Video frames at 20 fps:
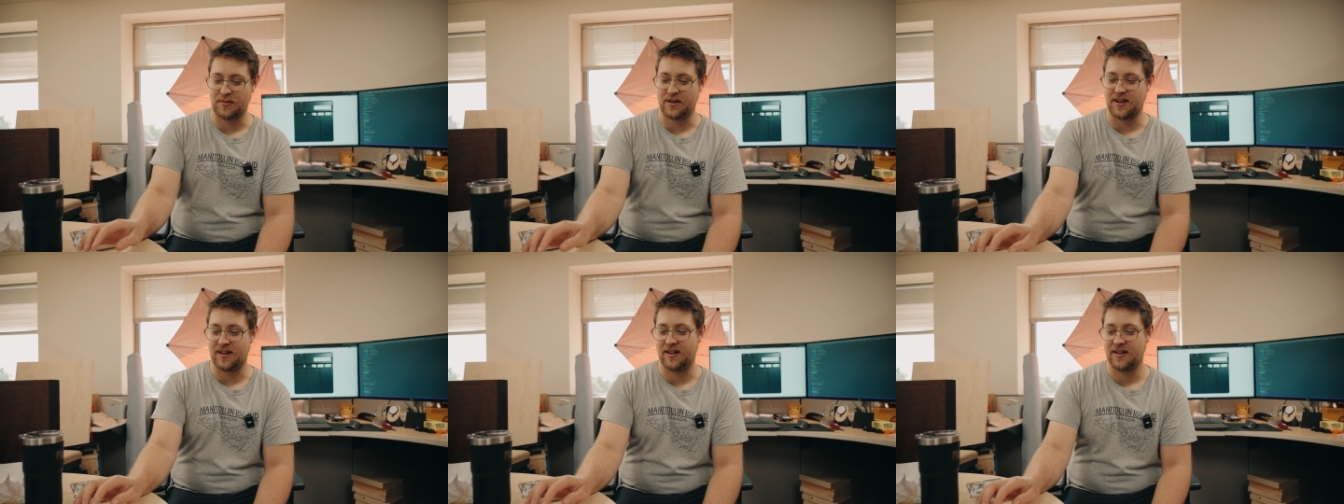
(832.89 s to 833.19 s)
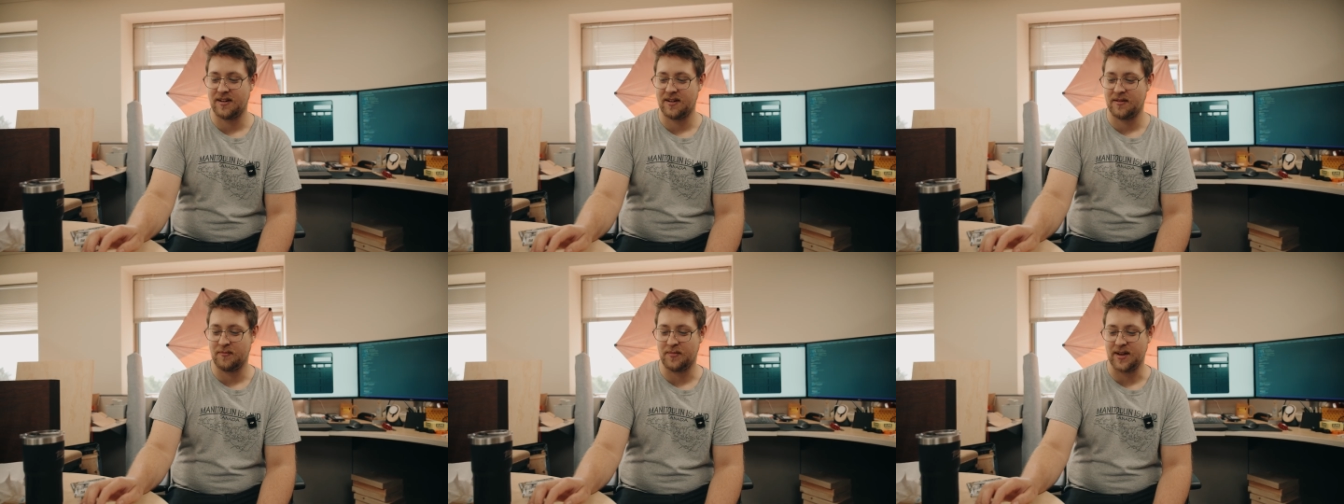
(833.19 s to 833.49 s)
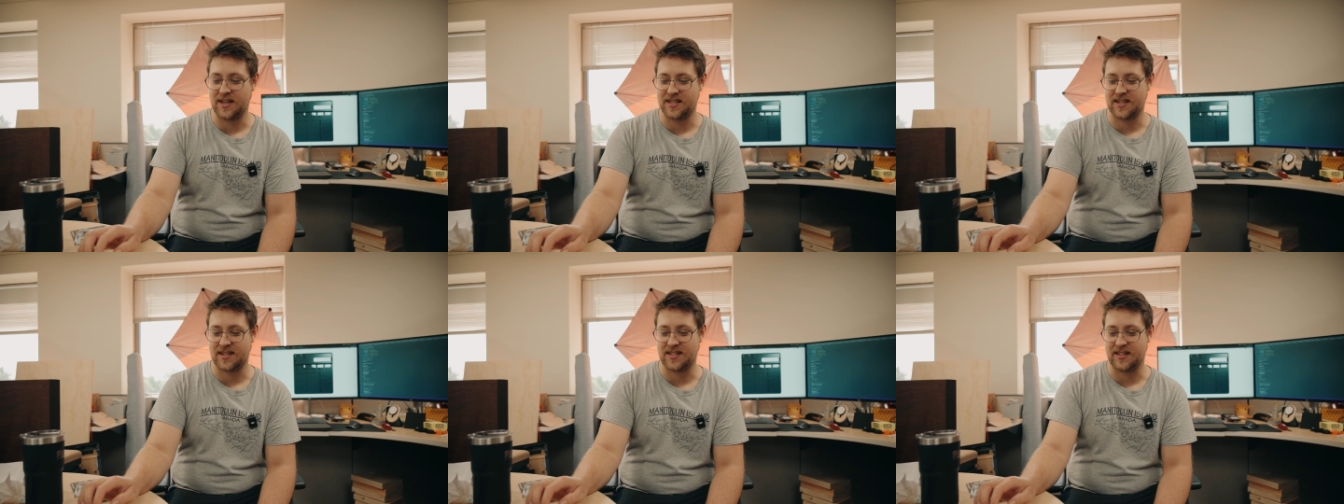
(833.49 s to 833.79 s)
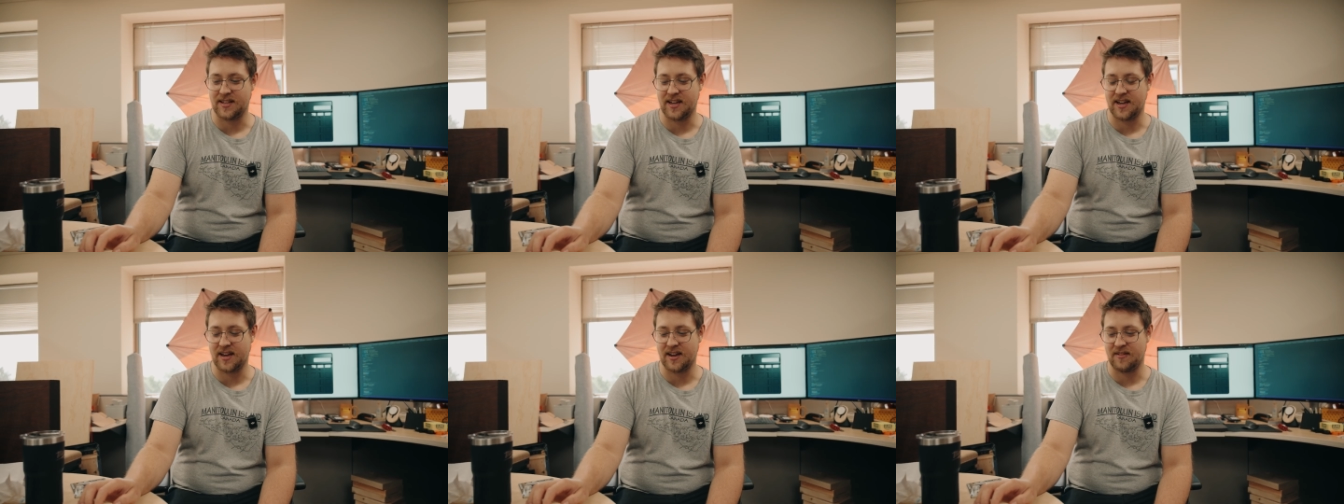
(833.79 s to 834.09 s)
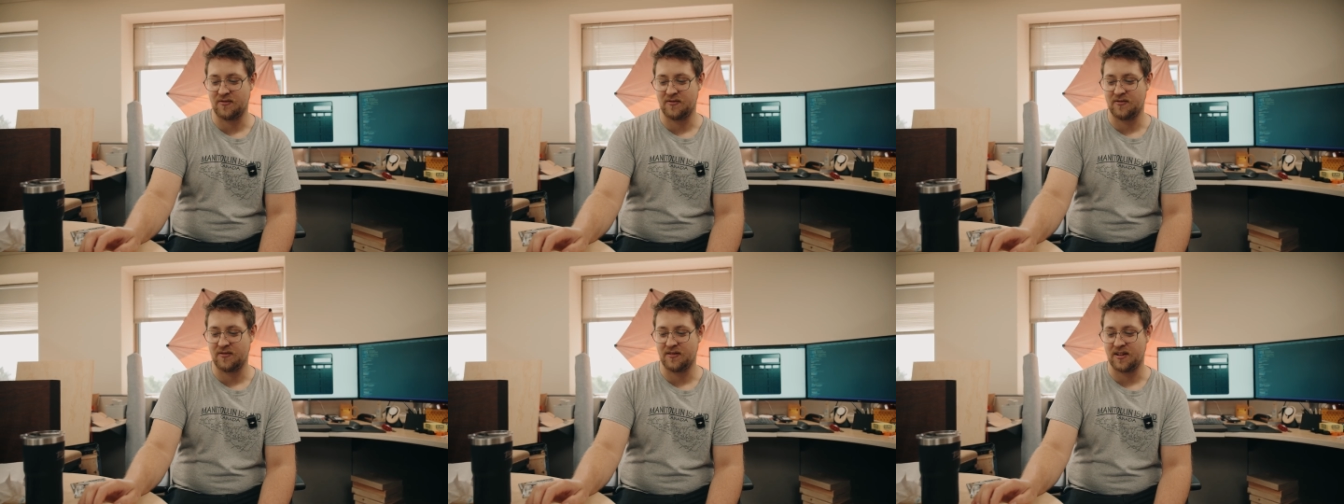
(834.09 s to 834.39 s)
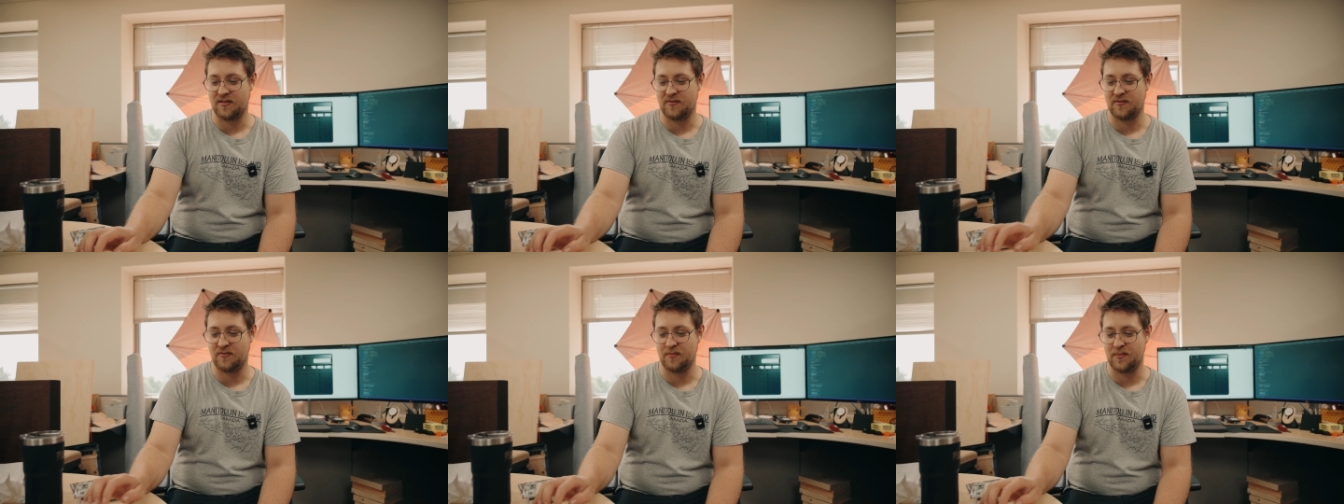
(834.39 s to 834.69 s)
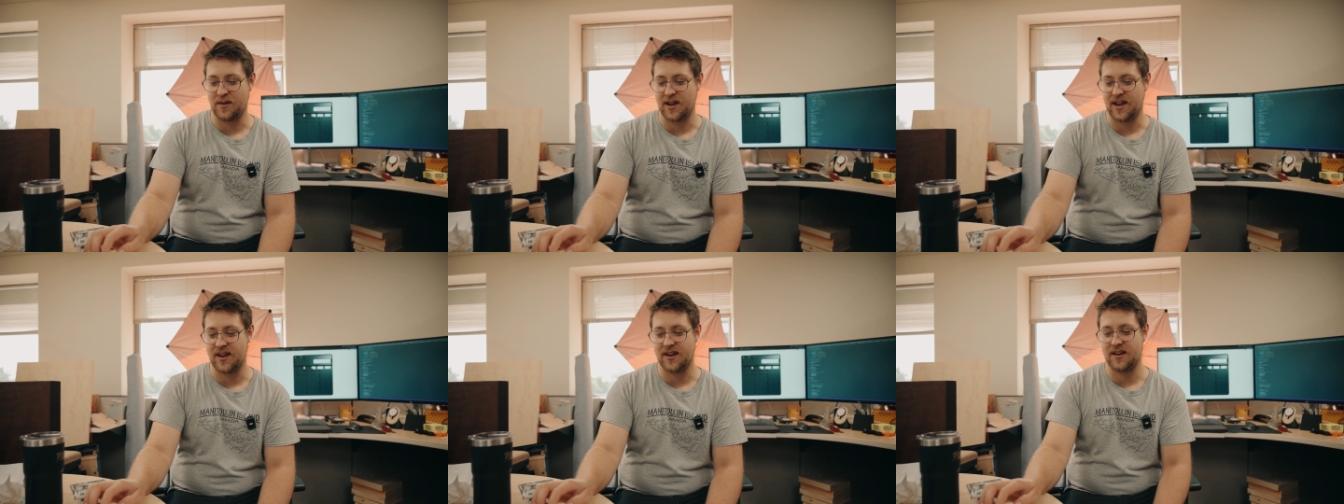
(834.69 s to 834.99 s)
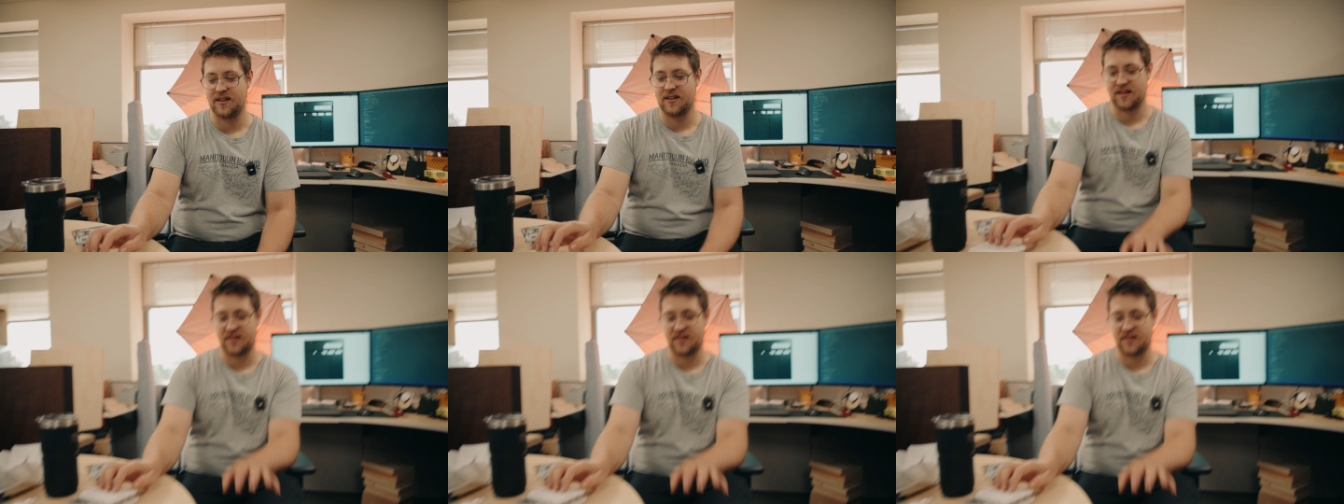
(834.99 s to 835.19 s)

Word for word: but basically I've made